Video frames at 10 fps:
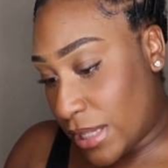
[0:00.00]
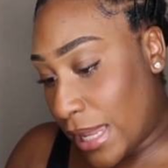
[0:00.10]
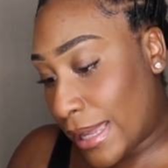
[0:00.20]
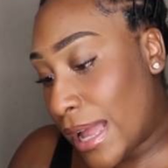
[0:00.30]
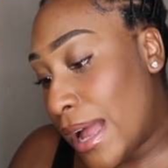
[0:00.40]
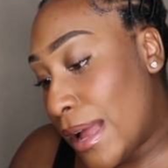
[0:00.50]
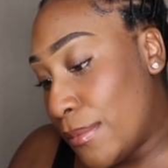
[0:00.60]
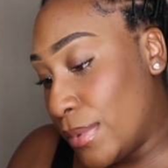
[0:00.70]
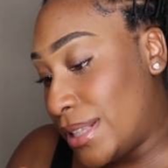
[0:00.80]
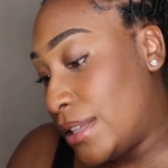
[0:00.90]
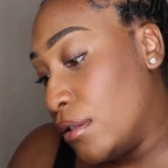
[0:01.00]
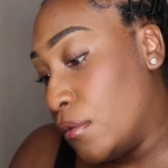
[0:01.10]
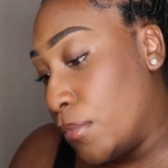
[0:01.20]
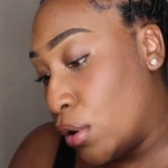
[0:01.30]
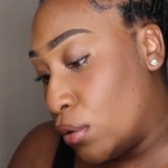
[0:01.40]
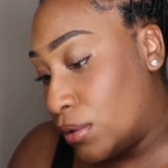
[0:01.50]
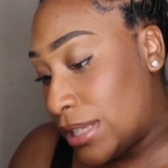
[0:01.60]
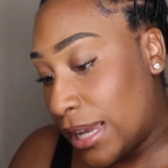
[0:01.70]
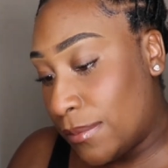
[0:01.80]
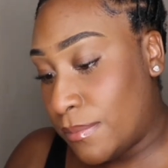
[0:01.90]
like calm but still bold
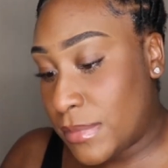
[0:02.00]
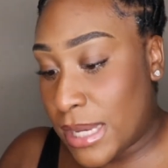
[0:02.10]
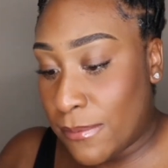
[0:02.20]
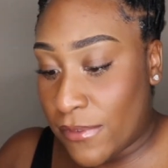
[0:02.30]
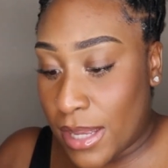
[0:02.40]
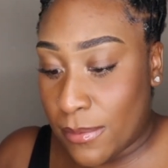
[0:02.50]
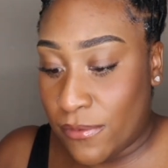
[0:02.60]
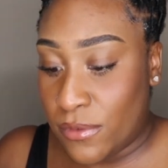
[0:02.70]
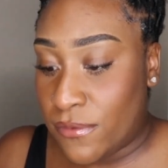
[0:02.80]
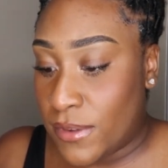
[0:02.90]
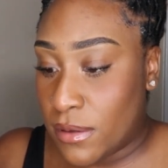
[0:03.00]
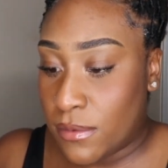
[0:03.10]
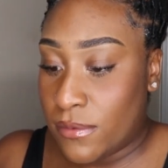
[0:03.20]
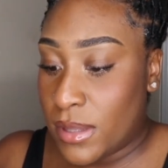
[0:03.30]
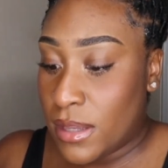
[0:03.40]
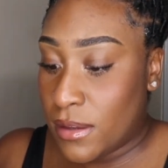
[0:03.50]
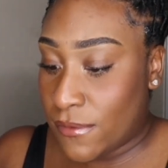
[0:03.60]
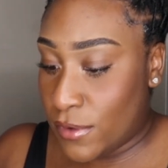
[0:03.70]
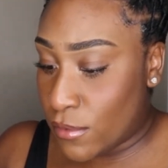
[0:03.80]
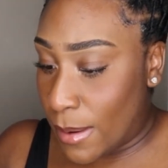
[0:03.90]
type type vibe if you feel
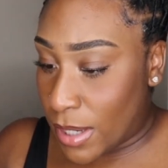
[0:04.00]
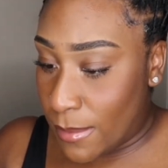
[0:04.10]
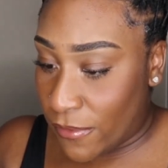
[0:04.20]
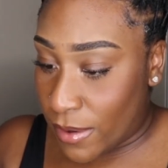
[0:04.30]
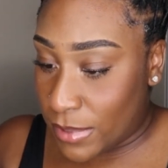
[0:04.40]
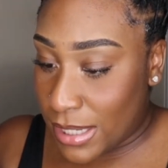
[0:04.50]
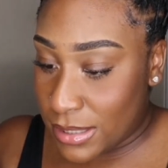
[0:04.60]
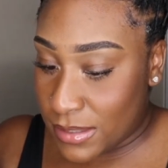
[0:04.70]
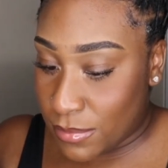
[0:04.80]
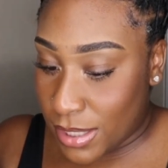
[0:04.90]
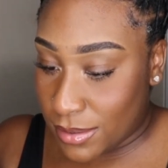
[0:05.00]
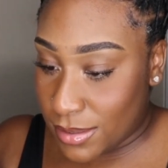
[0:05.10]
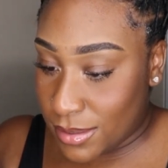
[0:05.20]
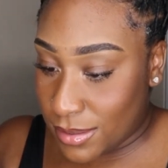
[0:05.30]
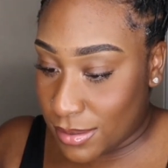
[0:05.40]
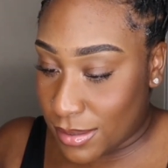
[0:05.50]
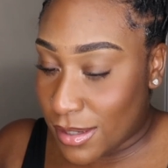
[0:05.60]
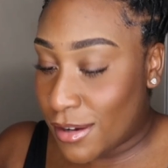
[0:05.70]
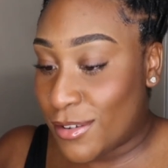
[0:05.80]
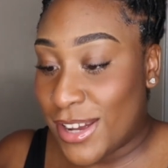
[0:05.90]
feel where i'm coming from did i just break this shit
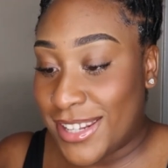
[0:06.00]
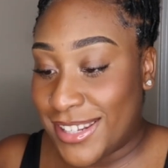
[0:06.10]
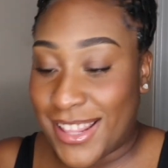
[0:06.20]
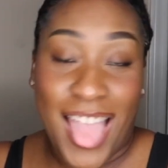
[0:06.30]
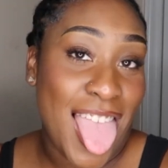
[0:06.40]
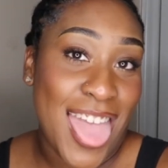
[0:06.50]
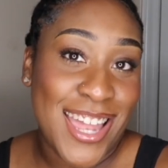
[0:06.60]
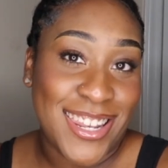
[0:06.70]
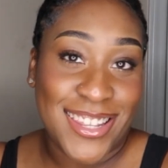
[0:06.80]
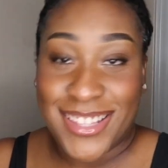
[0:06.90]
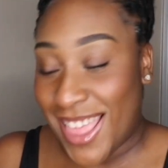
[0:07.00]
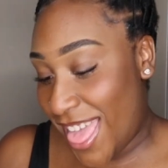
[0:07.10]
oh no i didn't i didn't